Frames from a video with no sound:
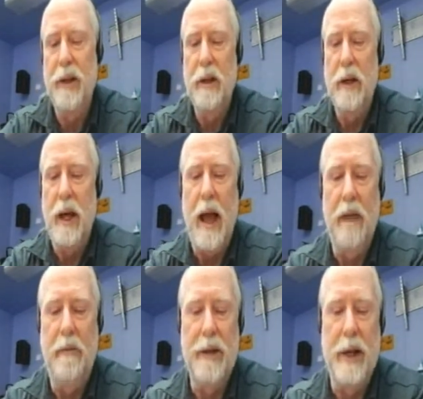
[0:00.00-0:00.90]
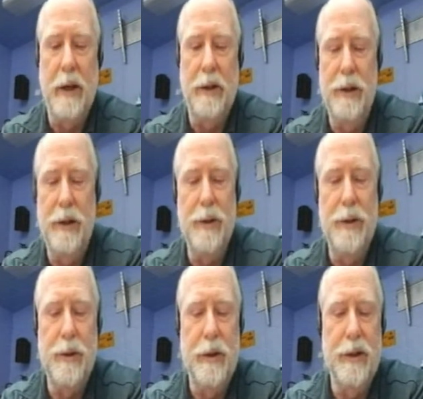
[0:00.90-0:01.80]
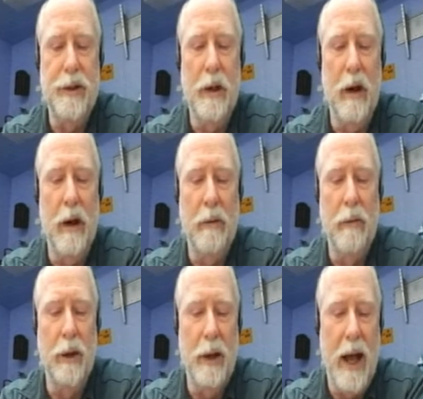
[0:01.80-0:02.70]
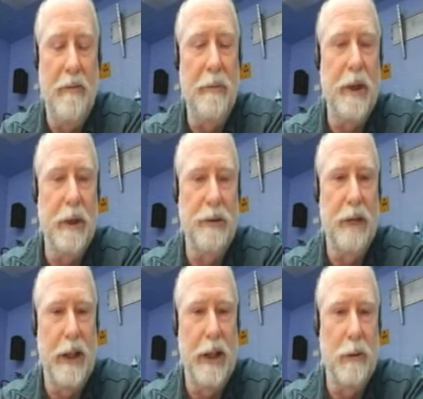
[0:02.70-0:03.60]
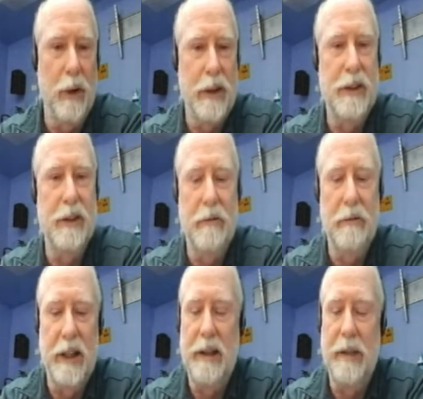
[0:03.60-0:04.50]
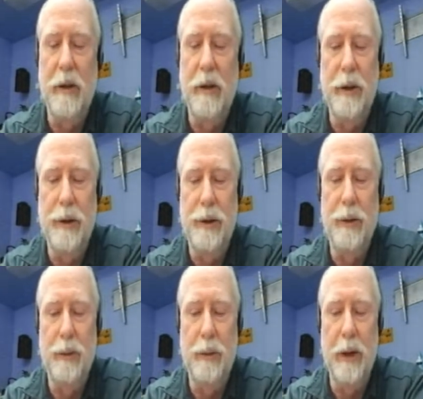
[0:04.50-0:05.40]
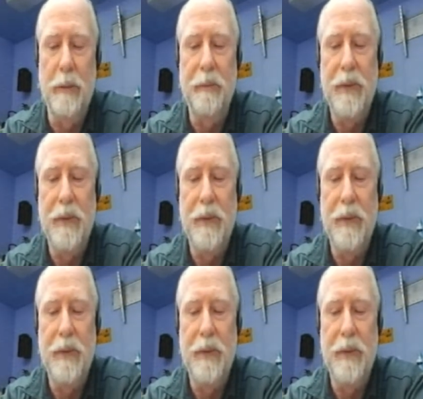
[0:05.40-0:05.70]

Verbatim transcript: half of that to two thirds are, have been Australian ones, and the rest have gone to um,